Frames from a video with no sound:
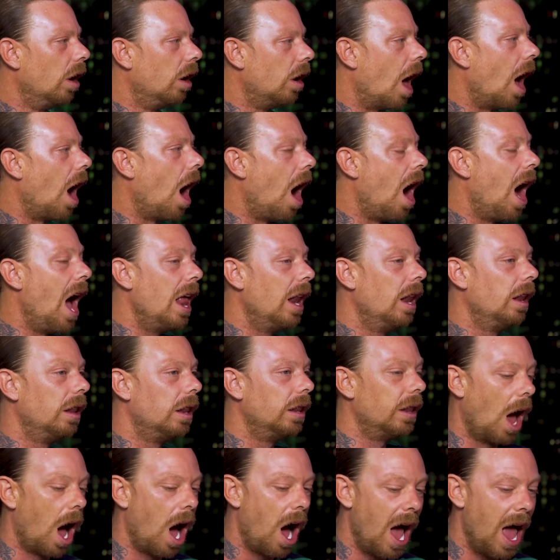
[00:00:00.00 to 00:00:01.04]
like
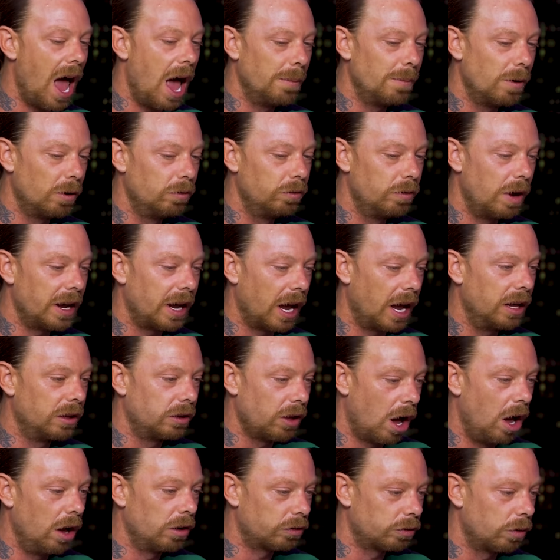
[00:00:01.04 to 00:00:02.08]
I, I am a reggae
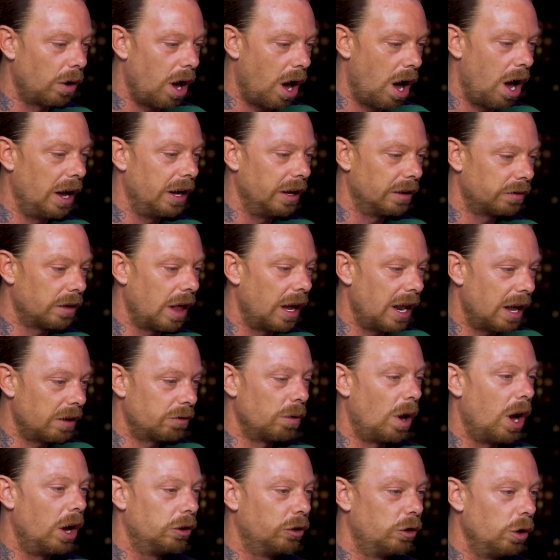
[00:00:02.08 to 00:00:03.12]
and dancehall artist. Like
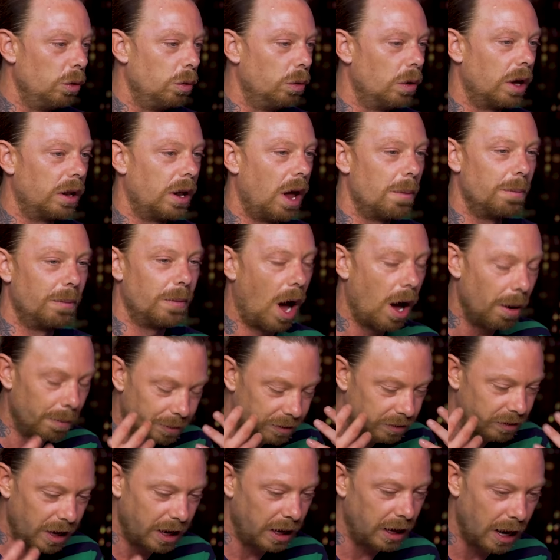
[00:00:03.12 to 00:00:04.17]
that's what I do, and I'm,
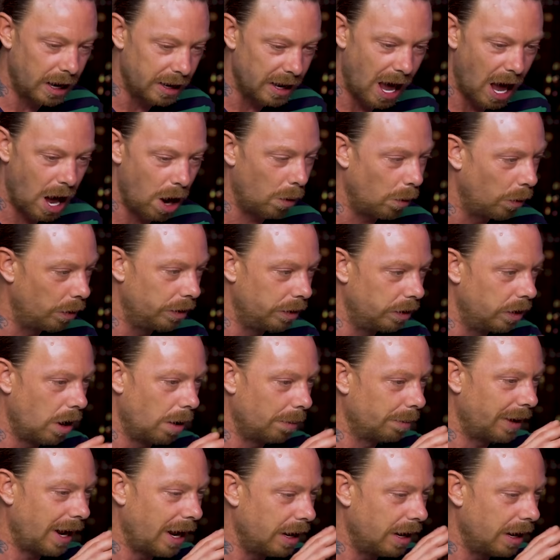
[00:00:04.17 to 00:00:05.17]
I'm sitting here now, and I'm